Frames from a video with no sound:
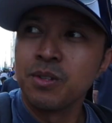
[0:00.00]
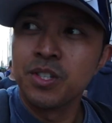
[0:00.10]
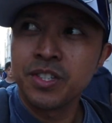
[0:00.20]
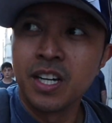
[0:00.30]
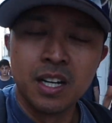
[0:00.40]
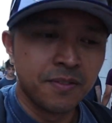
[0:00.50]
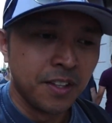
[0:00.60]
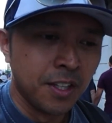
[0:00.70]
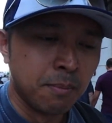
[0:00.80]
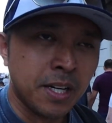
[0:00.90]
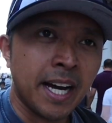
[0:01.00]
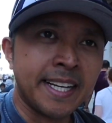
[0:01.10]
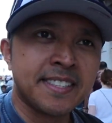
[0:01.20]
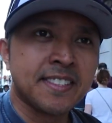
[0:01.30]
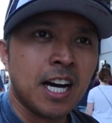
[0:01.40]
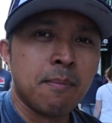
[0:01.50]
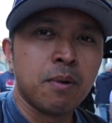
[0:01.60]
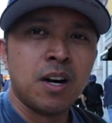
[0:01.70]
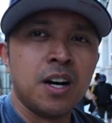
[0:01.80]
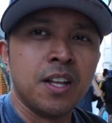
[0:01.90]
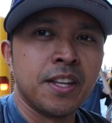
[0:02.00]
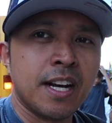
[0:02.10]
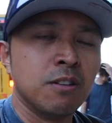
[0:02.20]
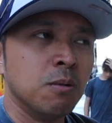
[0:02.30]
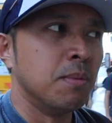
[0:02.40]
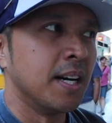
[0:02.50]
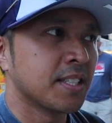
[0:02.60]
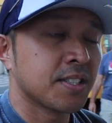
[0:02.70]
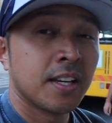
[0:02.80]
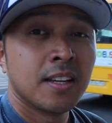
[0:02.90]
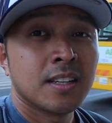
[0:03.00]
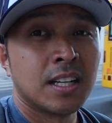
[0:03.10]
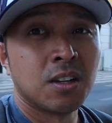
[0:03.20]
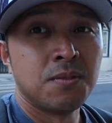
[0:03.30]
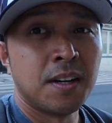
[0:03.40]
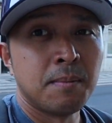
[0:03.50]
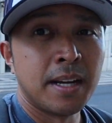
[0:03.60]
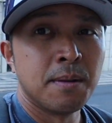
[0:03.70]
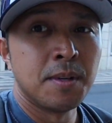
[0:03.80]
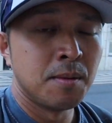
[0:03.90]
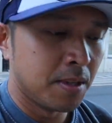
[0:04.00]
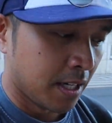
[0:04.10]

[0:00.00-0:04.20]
We just got off the number nine stop on the Aerobus. Gotta go find my Airbnb